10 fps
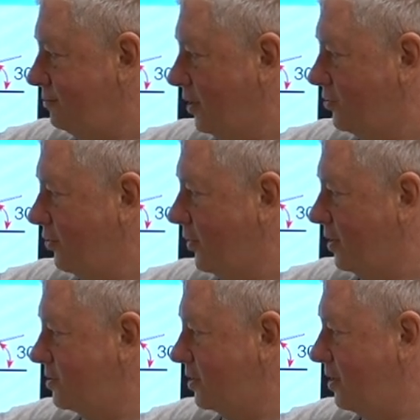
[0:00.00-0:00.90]
Our turn
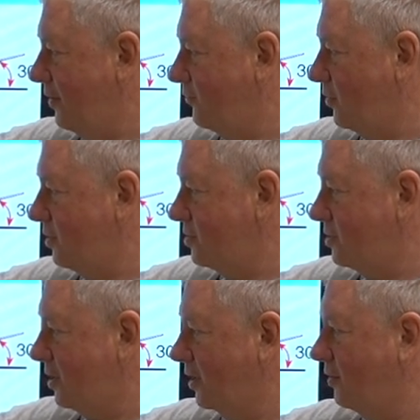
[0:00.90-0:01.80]
rate is 6.5 degrees a
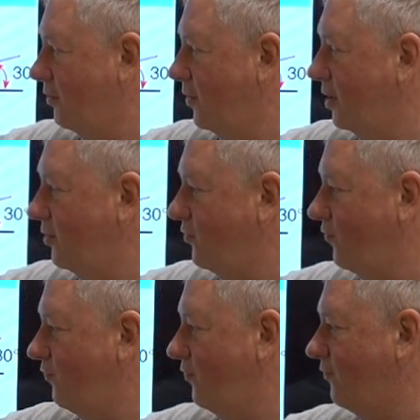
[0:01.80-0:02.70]
second, and our radius
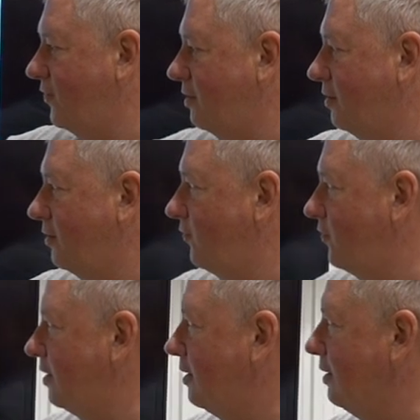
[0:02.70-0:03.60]
is 1,500
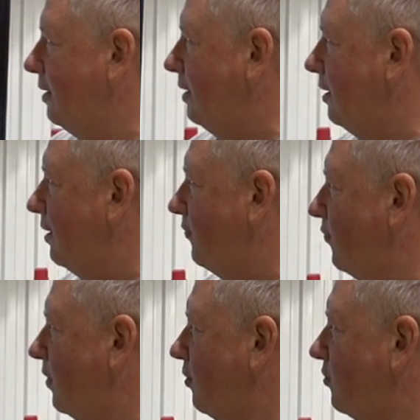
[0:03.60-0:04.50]
feet. If
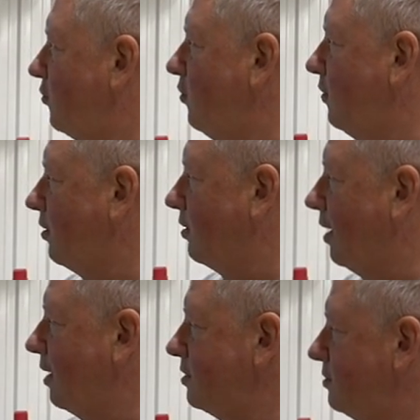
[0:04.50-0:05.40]
we go to 200
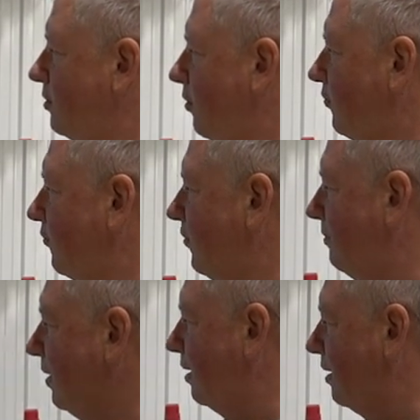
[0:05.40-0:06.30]
knots, holding the
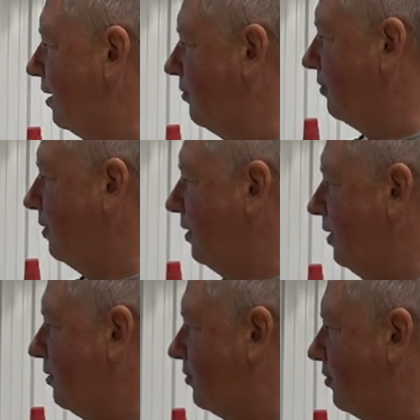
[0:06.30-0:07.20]
same bank angle,
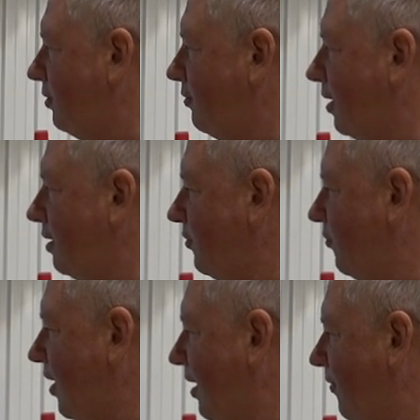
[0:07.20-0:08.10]
the turn rate is
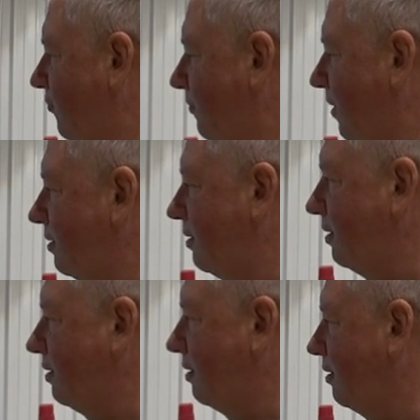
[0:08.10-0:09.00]
halved, but
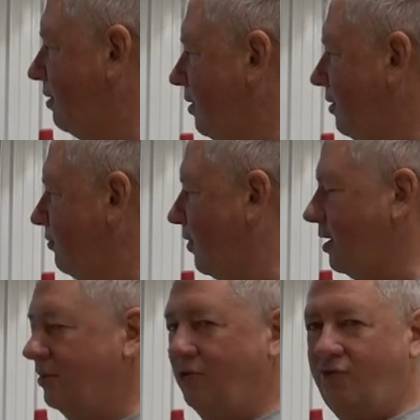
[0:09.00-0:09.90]
the
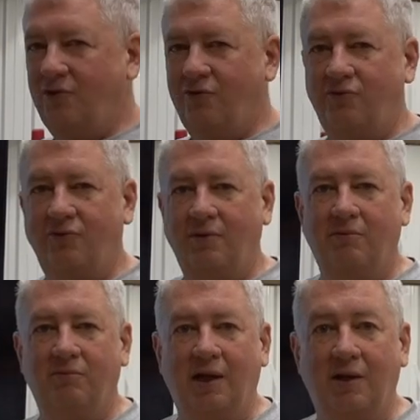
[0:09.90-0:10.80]
radius is
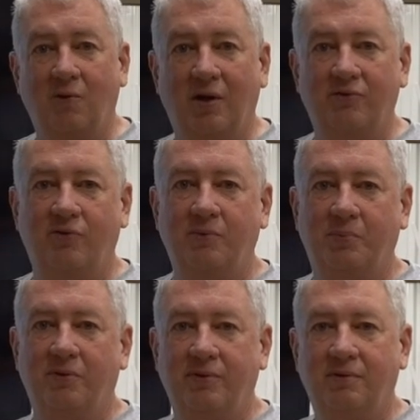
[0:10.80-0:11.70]
like
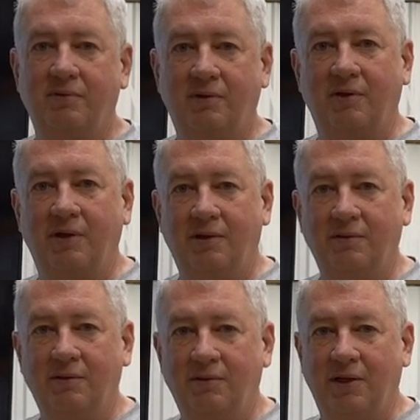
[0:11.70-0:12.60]
quadrupled, okay?
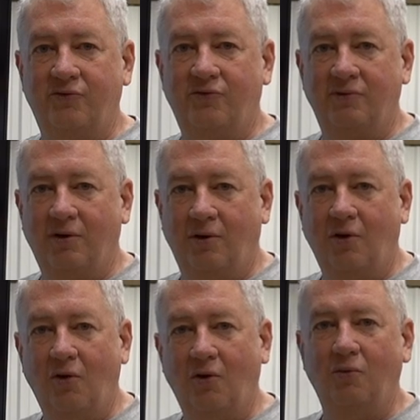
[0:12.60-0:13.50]
That's a
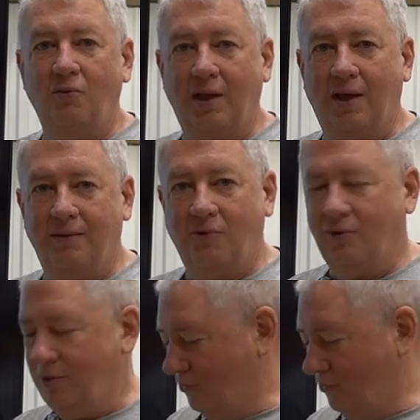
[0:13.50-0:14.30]
whole lot more.